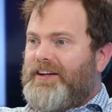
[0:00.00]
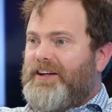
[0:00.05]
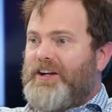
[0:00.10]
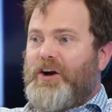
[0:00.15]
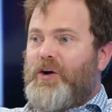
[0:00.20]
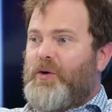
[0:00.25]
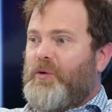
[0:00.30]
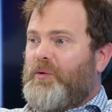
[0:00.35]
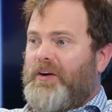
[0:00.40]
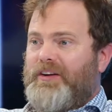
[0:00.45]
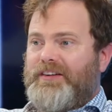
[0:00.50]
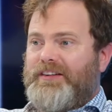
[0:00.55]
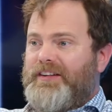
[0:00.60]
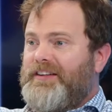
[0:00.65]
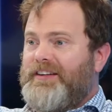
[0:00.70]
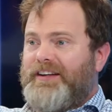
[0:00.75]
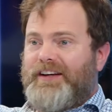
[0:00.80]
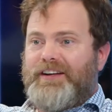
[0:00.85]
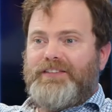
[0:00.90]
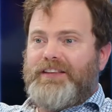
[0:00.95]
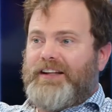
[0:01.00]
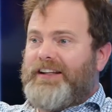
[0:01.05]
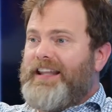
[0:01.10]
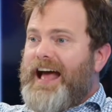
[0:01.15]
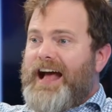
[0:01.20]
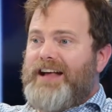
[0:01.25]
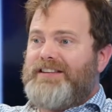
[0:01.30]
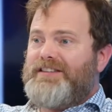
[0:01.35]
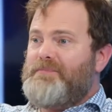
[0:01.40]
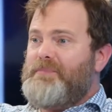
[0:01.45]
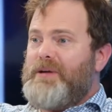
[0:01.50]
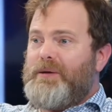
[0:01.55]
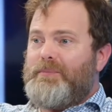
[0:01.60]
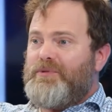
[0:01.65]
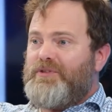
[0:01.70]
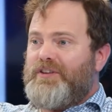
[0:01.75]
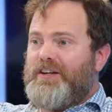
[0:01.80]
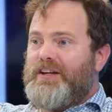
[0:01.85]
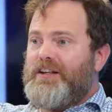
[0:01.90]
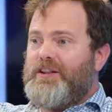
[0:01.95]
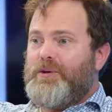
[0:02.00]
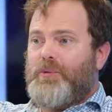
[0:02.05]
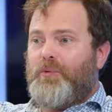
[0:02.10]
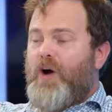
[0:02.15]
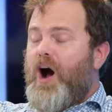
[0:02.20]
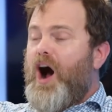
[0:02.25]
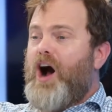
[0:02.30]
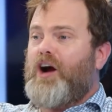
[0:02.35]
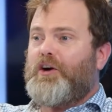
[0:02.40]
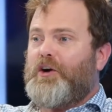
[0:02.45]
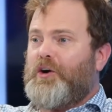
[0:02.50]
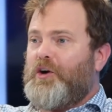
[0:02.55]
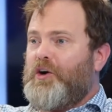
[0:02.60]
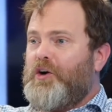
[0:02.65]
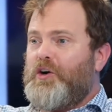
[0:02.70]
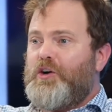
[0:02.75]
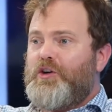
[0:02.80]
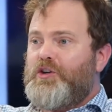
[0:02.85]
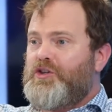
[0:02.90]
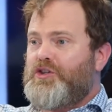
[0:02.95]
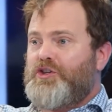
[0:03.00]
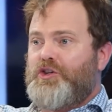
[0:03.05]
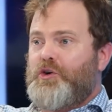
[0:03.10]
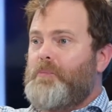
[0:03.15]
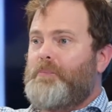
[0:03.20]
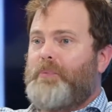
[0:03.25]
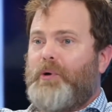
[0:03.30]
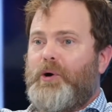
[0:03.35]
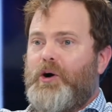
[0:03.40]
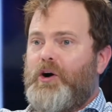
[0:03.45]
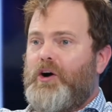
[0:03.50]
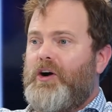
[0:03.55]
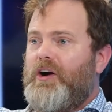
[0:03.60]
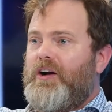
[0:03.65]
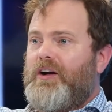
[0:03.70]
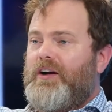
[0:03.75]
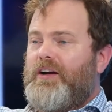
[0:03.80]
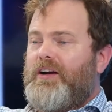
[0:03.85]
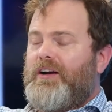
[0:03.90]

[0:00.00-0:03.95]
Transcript: You know, did The Last Mimsy, The Rocker, Super.